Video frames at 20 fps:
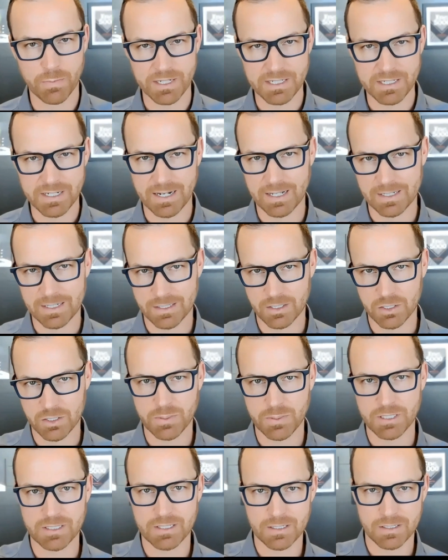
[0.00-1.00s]
my 10x
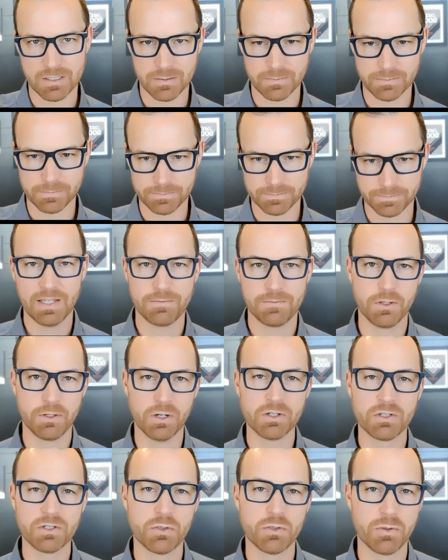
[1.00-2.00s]
linchpin system. If
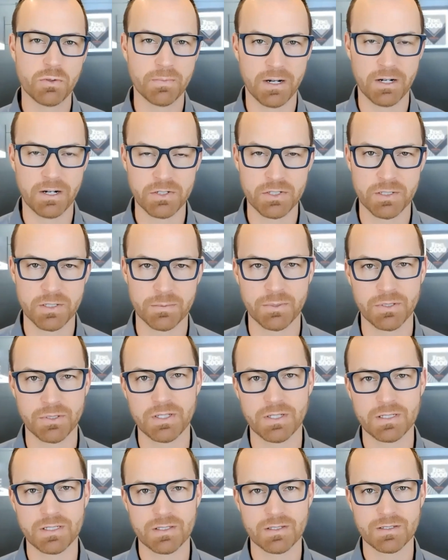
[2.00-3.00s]
you're too embarrassed to put
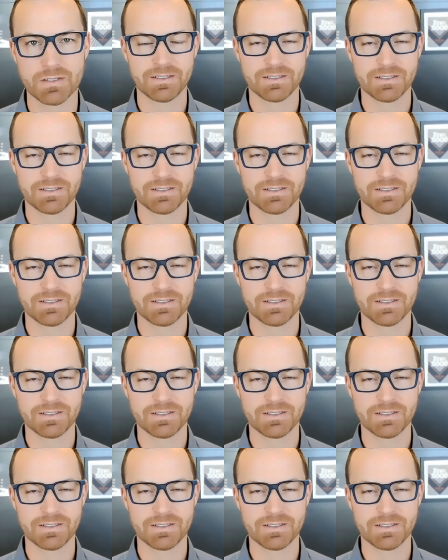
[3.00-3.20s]
this